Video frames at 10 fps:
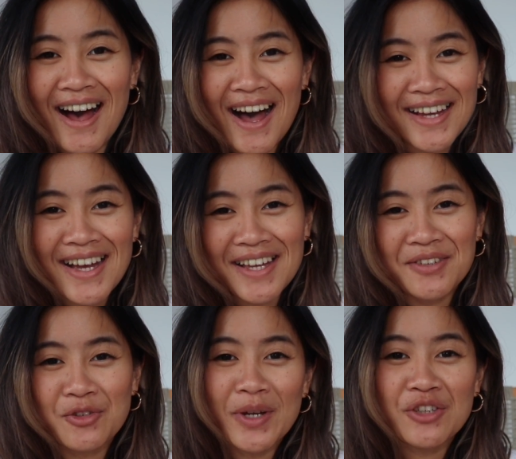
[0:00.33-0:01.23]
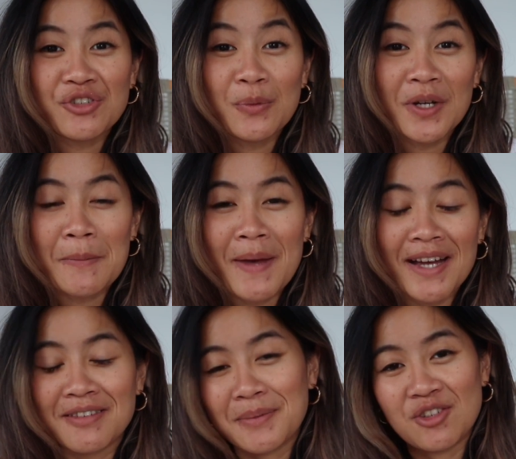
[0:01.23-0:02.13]
Hi guys, it's Rachel and welcome
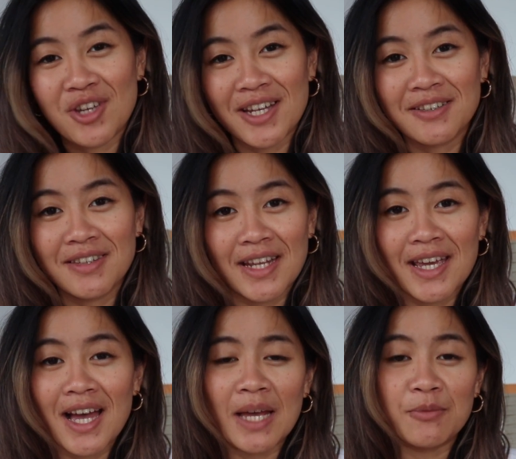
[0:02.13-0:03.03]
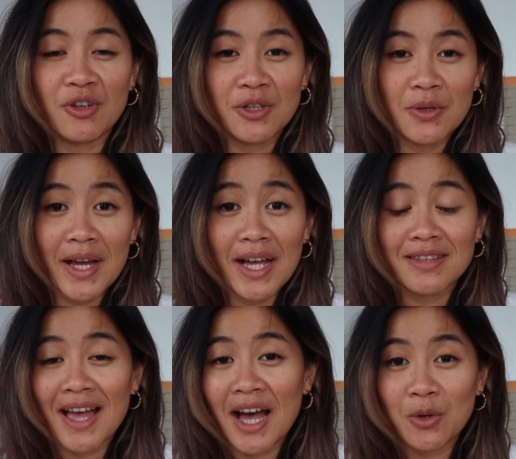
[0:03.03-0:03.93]
back to my channel. Today I'm showing you guys
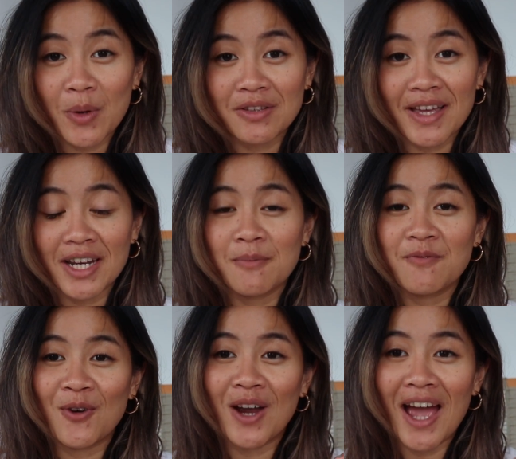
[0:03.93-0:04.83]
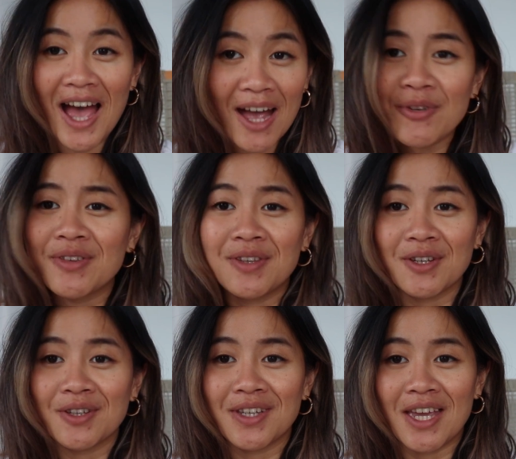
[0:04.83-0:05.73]
how to wear denim for every
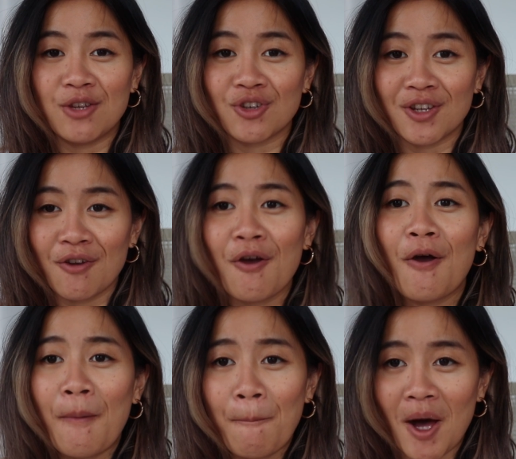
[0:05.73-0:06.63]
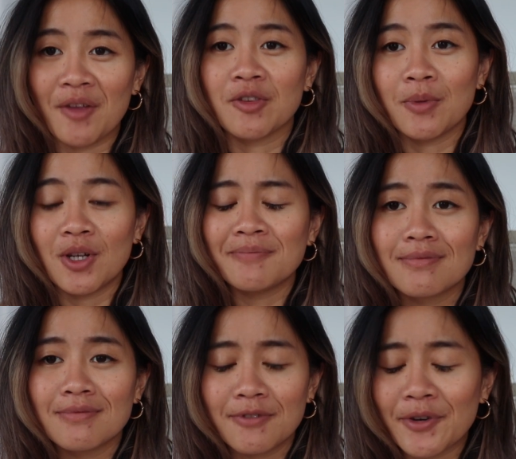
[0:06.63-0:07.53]
single occasion possible.
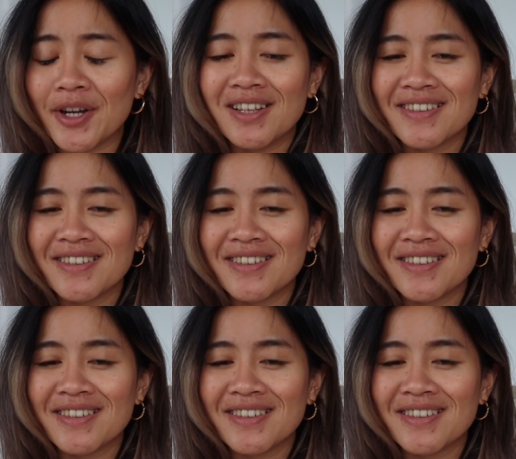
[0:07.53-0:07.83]
For real.